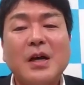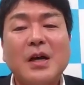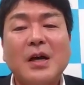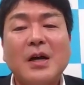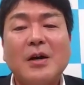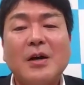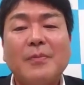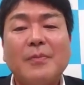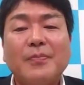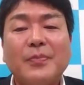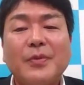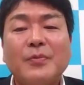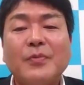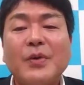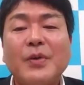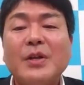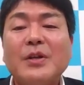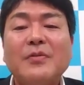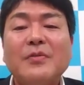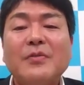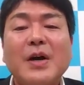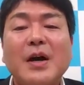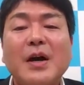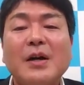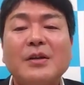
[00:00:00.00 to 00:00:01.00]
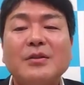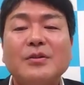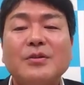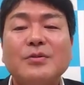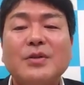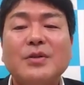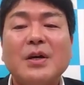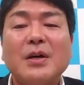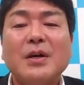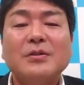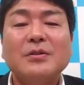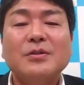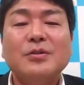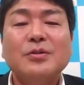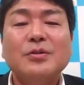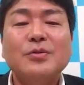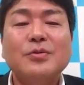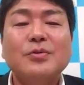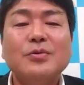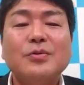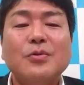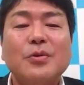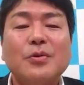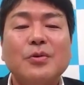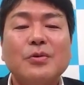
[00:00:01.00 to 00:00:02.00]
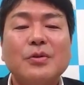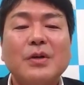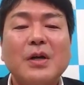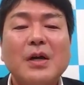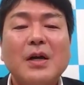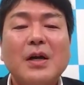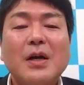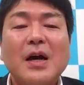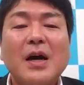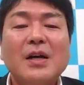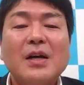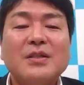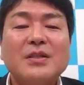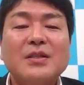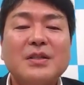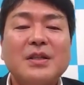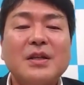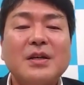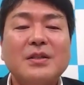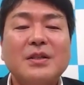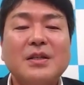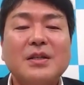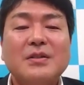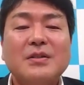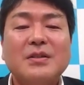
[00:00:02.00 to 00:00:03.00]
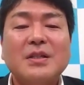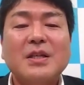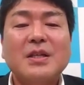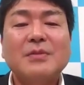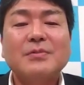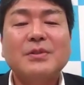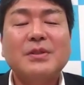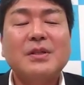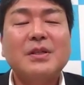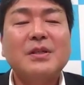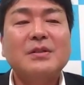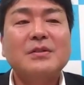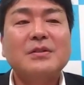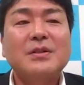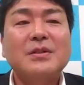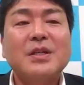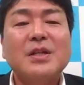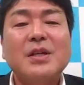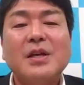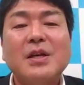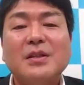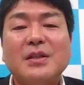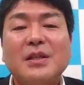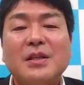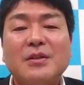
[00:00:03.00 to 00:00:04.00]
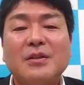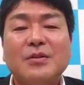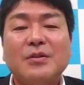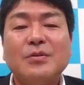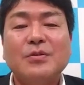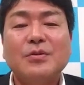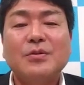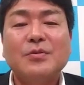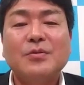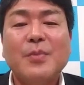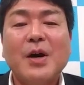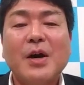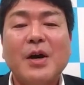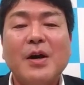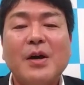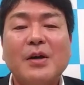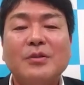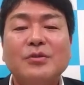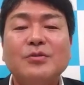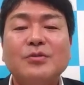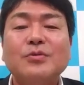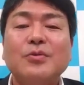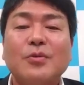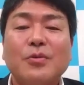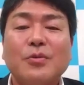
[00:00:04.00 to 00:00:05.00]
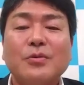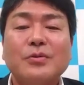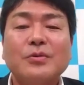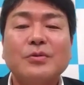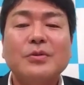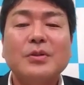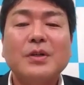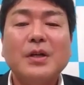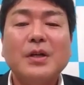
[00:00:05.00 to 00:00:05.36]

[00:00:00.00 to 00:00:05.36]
Whenever I took a new role, I studied something related to my new role.